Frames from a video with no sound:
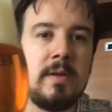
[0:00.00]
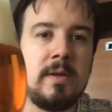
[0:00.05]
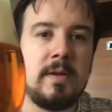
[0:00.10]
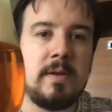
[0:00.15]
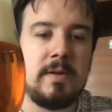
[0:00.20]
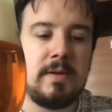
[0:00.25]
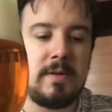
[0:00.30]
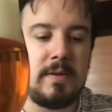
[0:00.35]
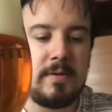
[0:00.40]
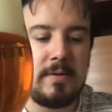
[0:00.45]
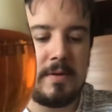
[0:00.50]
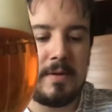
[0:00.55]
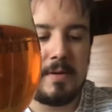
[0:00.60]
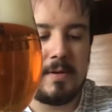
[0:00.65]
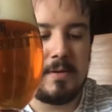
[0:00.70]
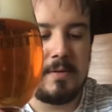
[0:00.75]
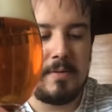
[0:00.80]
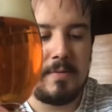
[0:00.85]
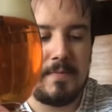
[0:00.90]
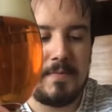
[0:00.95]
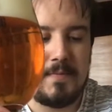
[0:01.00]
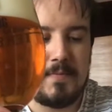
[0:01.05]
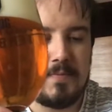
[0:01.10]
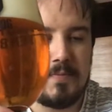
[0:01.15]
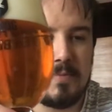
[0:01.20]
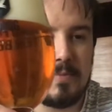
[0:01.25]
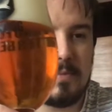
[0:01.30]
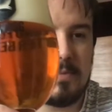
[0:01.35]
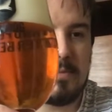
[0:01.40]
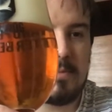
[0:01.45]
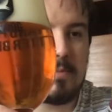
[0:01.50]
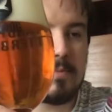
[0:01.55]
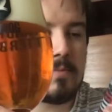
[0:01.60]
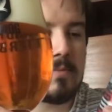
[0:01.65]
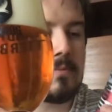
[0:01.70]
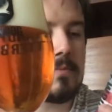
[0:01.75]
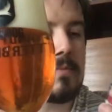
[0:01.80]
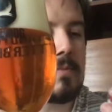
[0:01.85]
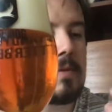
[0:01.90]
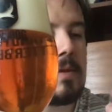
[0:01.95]
Don't know
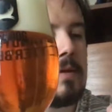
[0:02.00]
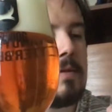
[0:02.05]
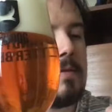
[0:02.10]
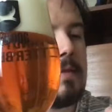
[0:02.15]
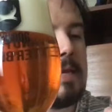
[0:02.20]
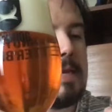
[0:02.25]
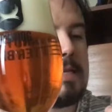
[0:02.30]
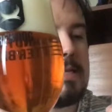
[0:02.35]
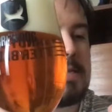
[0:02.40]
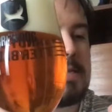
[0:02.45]
the ins and